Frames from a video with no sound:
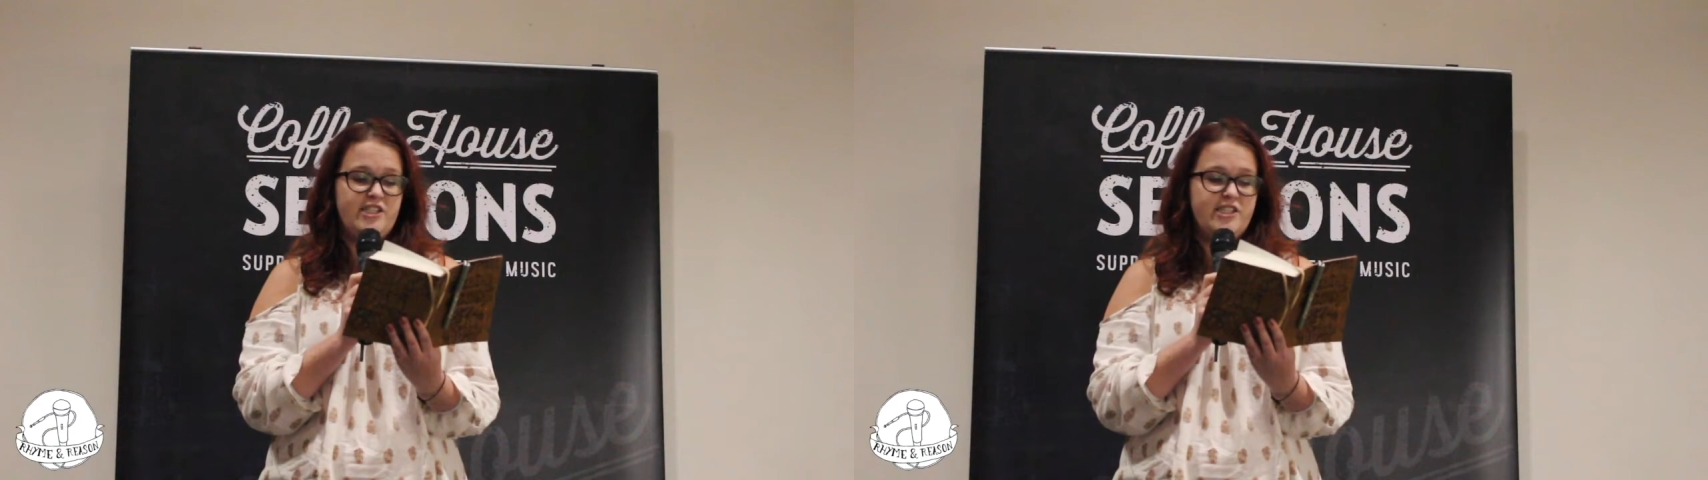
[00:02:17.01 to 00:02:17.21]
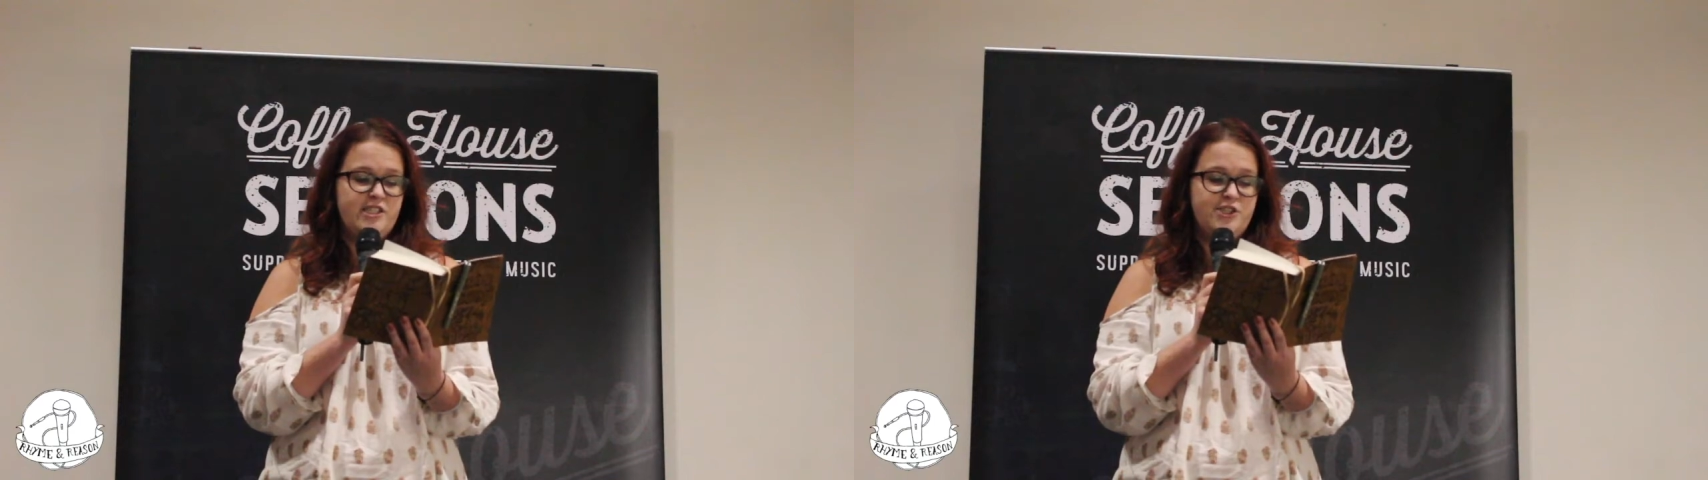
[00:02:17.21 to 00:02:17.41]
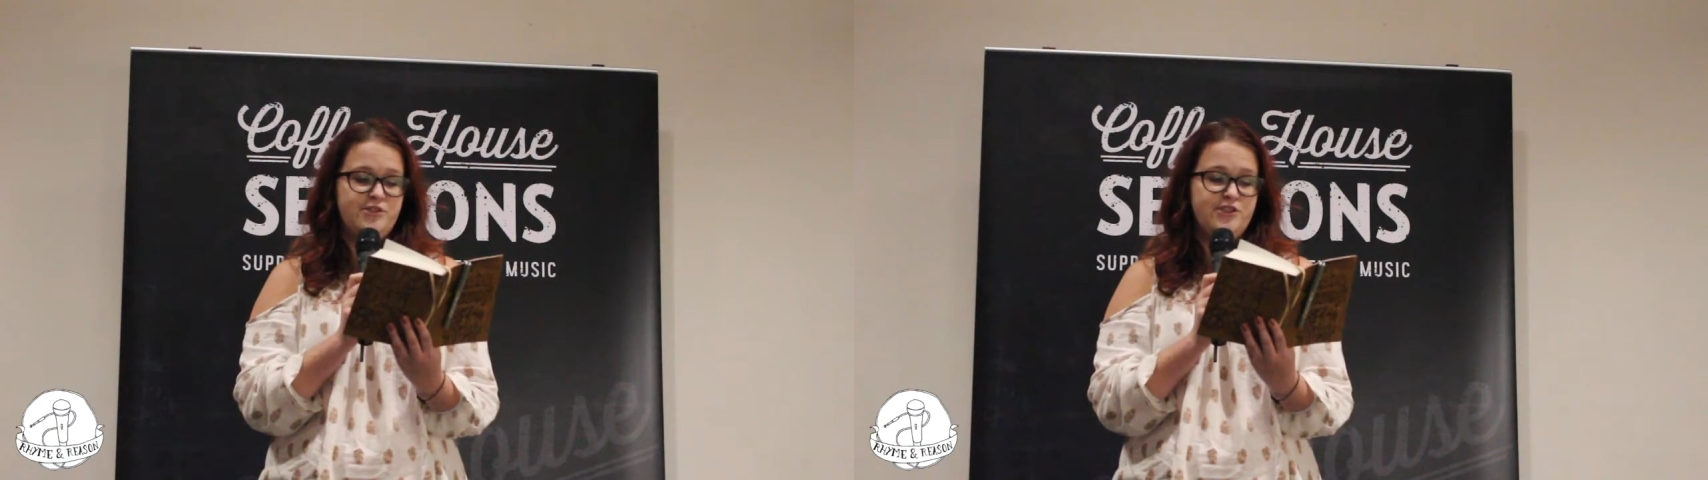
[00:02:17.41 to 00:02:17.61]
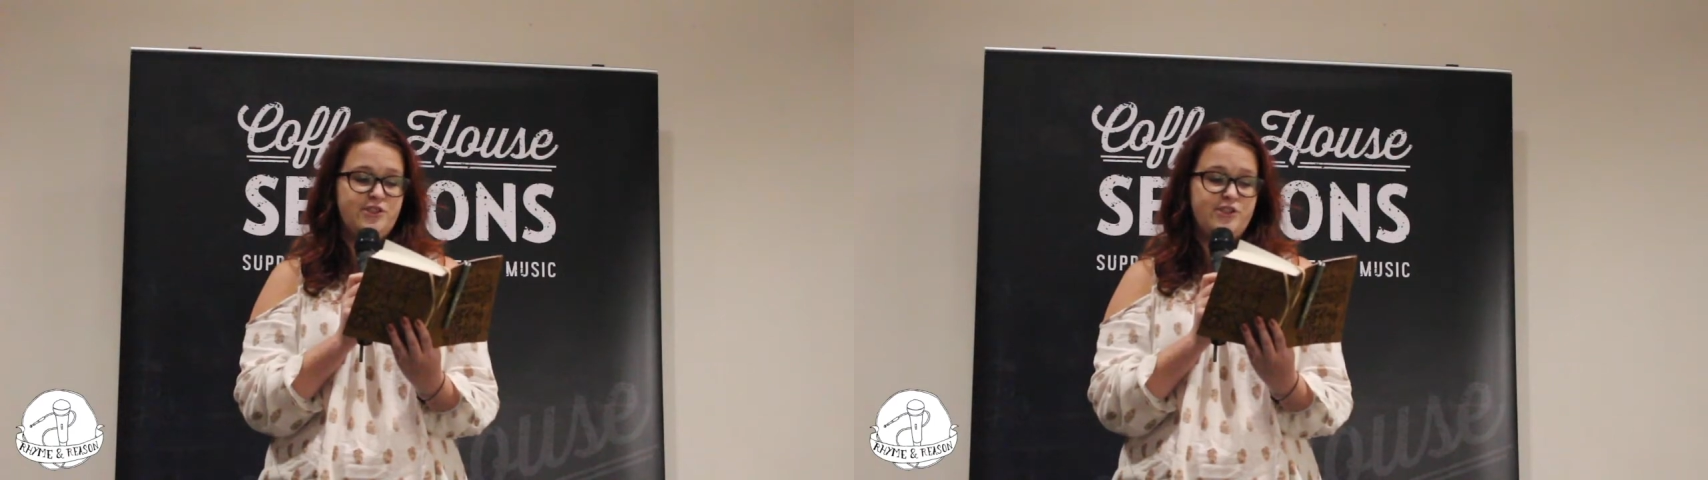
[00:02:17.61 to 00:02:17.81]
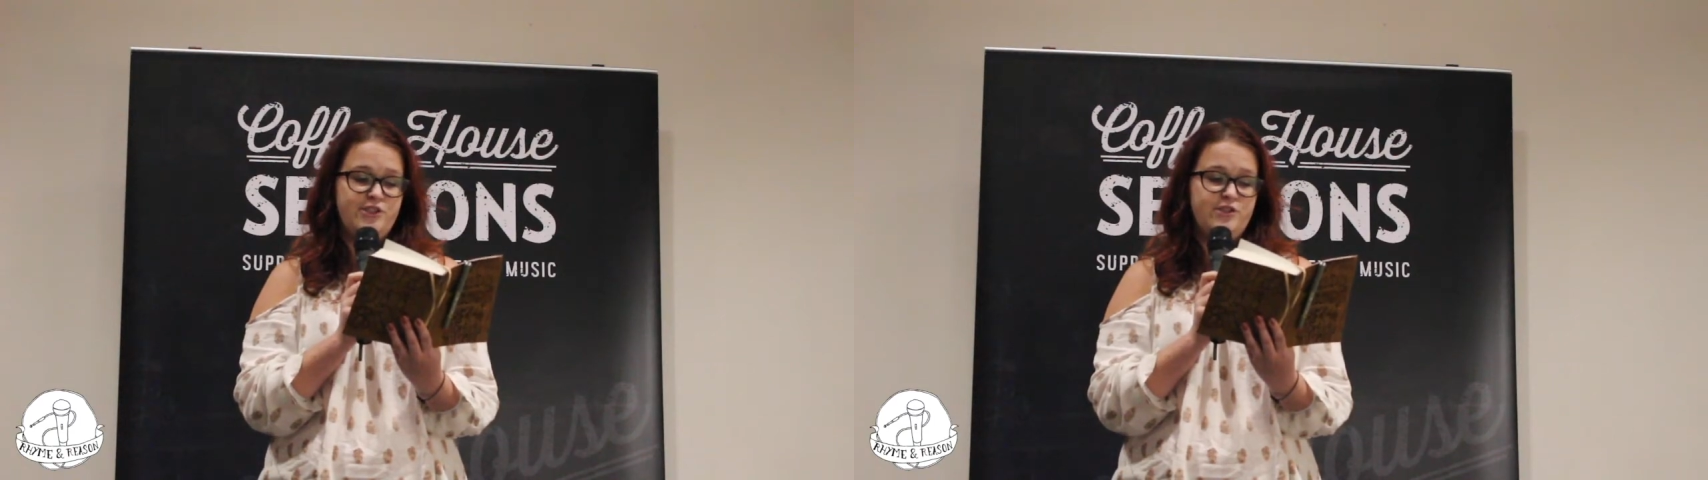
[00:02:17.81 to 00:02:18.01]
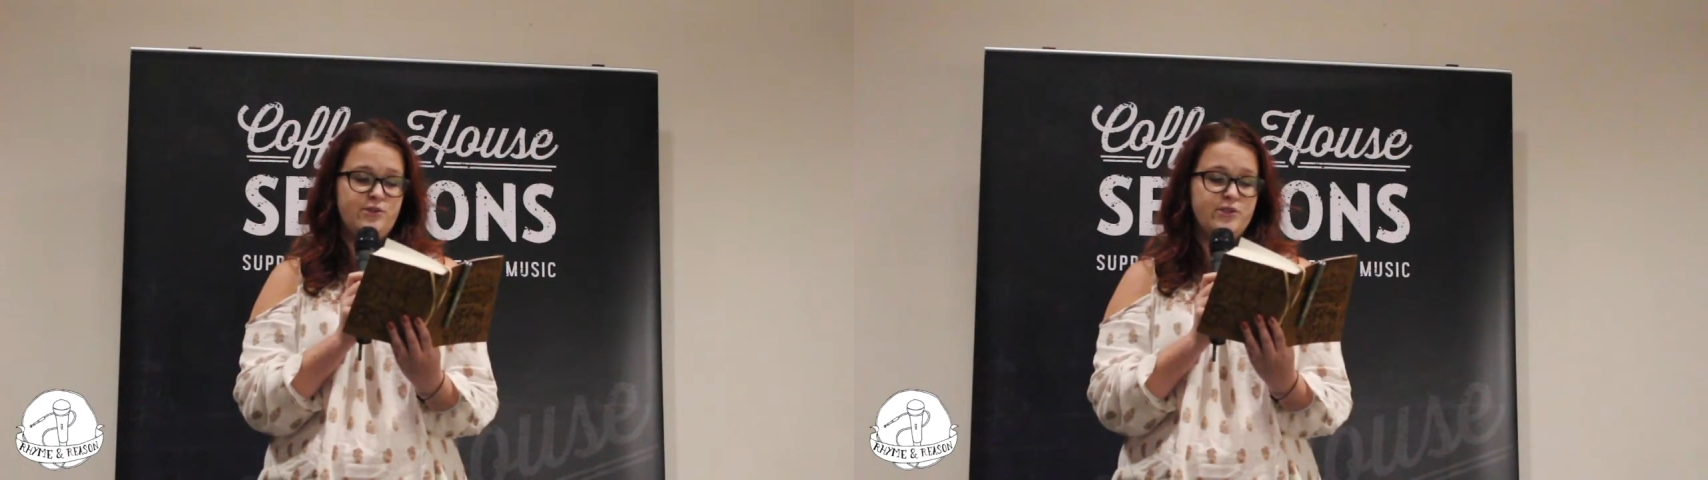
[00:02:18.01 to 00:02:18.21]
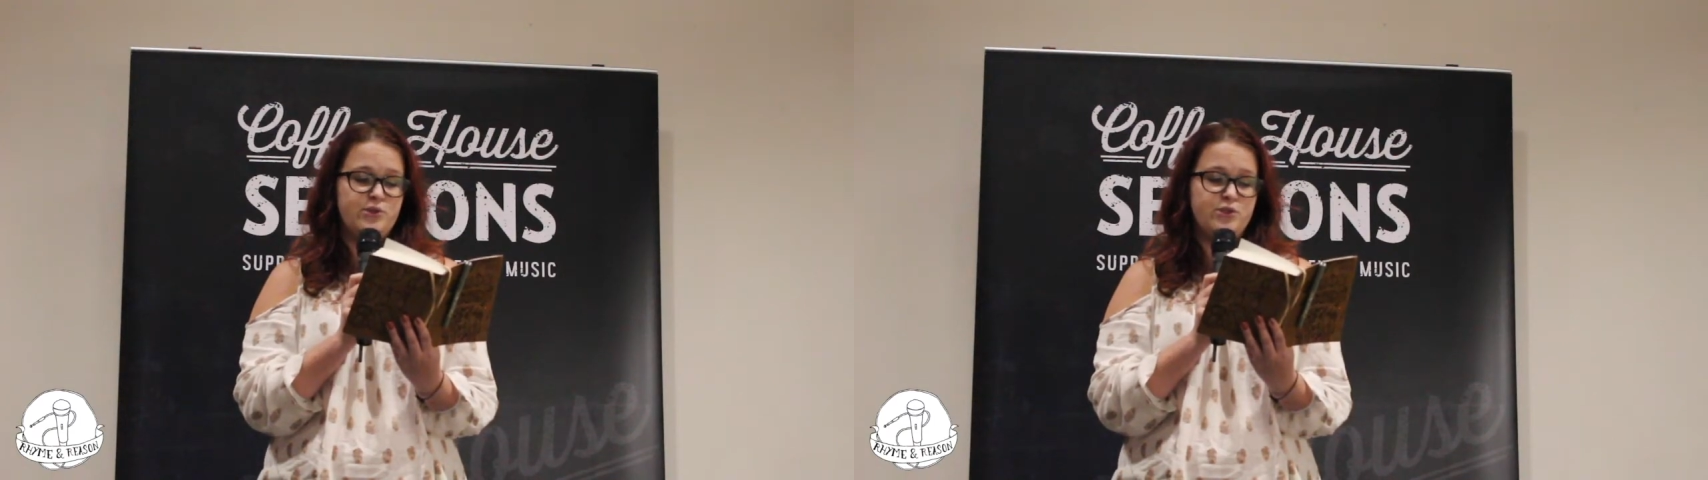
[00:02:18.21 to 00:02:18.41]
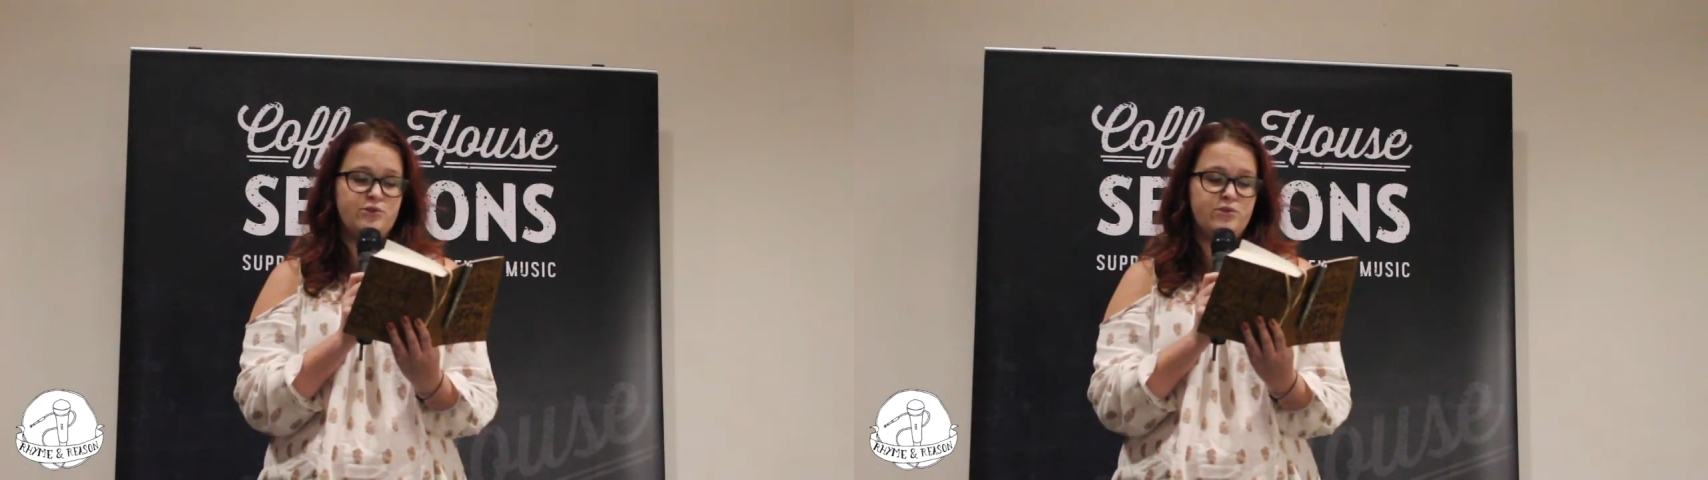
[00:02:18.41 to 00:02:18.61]
she didn't choose student or
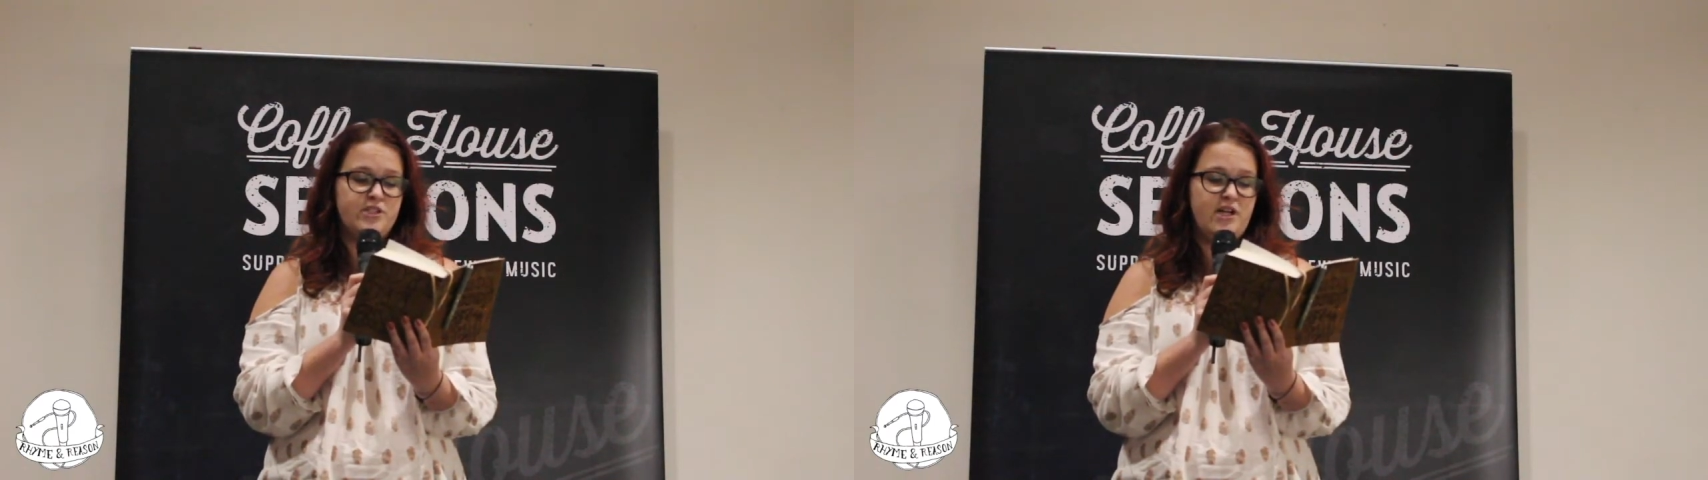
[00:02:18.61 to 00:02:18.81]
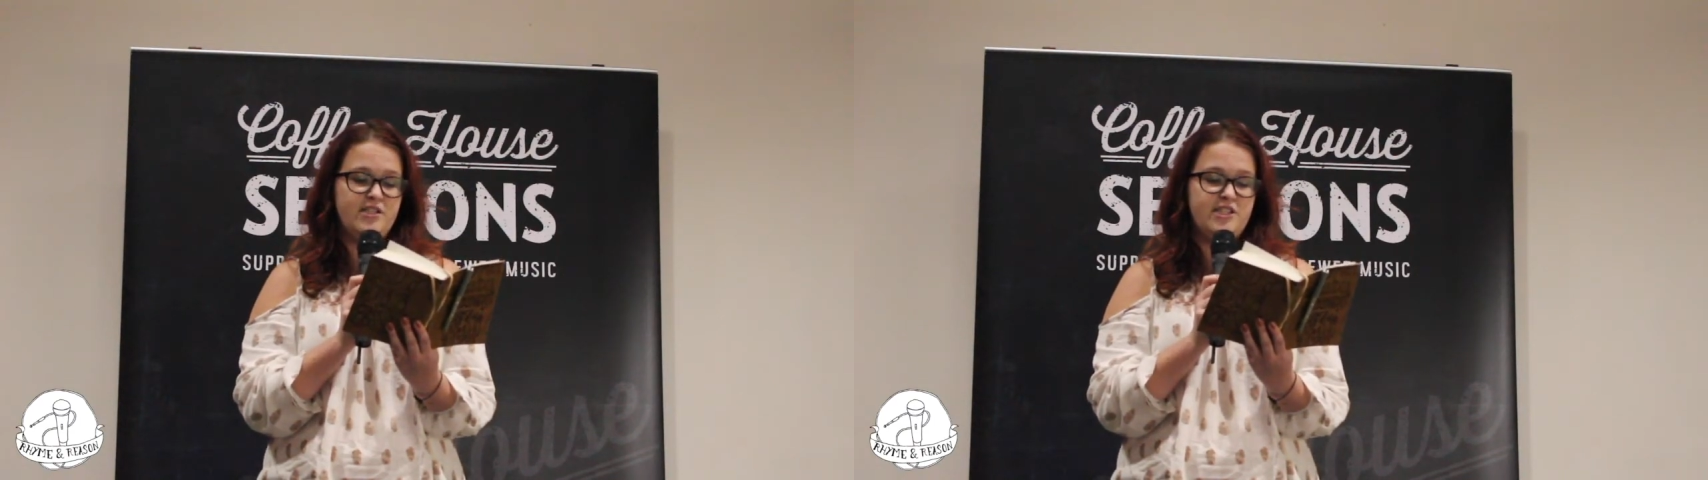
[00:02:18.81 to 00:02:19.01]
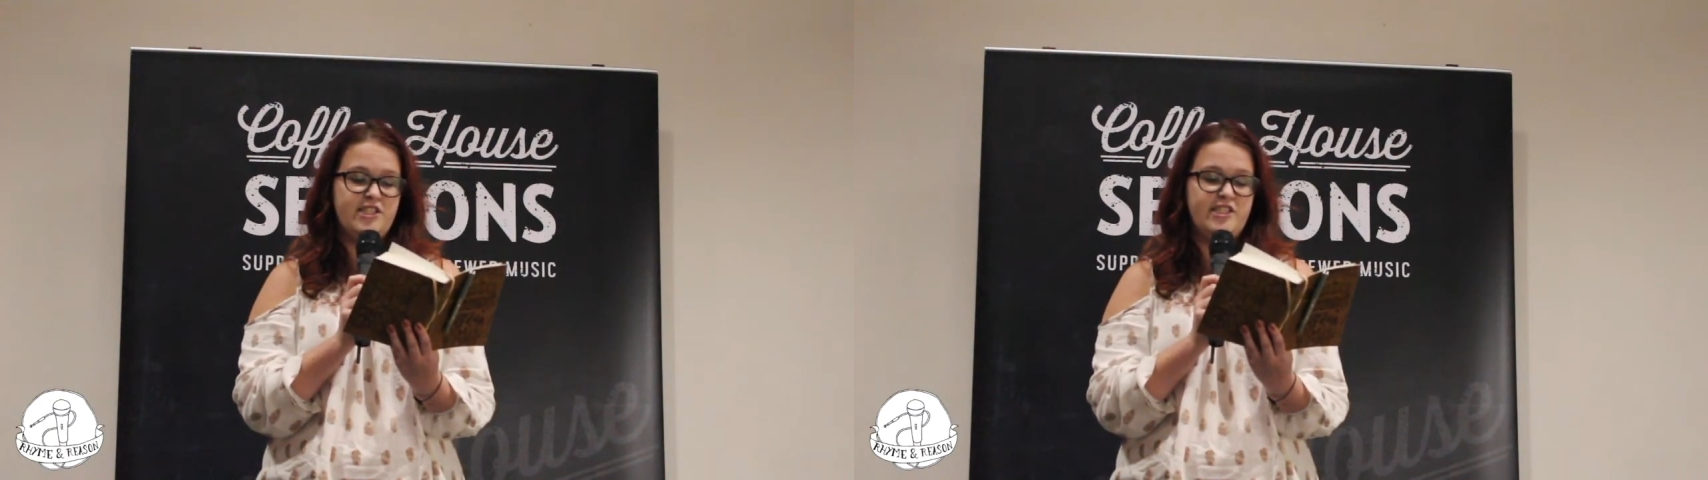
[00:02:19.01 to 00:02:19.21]
daughter or dancer.